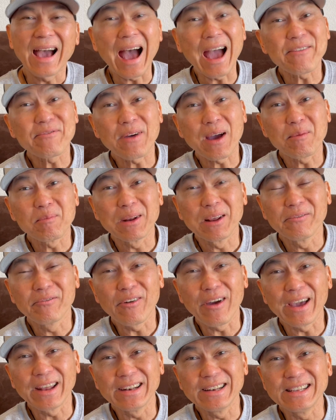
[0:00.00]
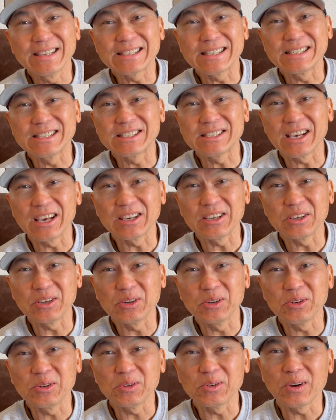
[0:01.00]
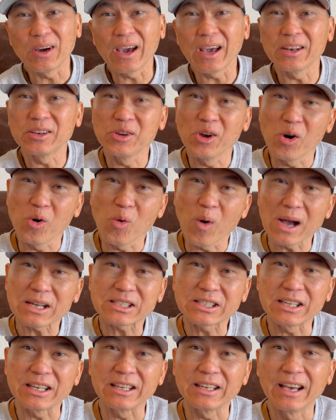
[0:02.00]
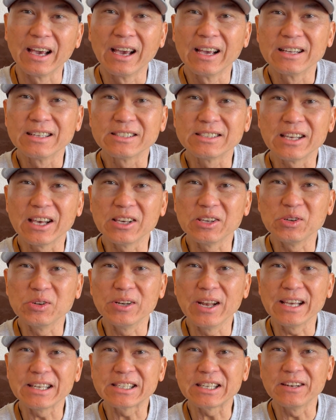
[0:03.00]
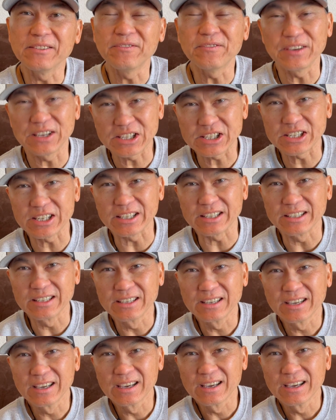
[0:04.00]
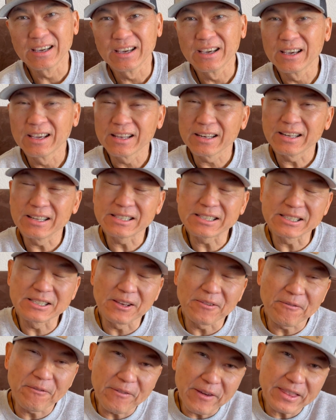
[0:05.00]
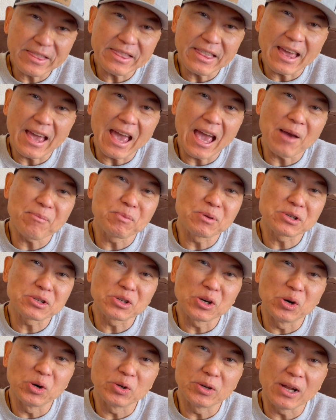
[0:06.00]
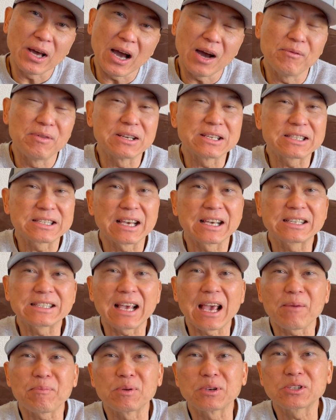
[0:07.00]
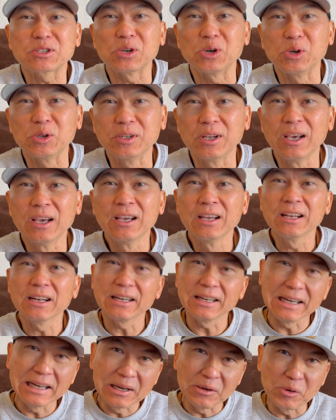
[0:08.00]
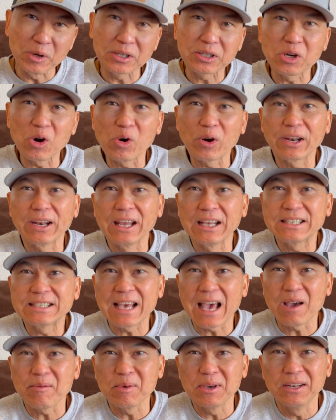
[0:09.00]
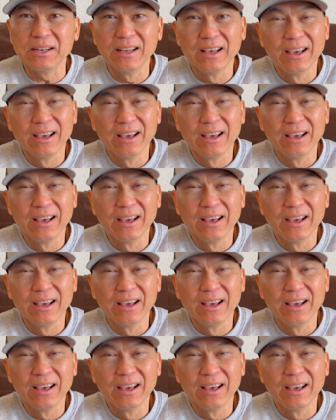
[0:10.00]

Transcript: Hi family and friends, this is JU and you're watching JU Nation Fishing. This is a 5th episode of a 6th episode dealing with kokanee salmon.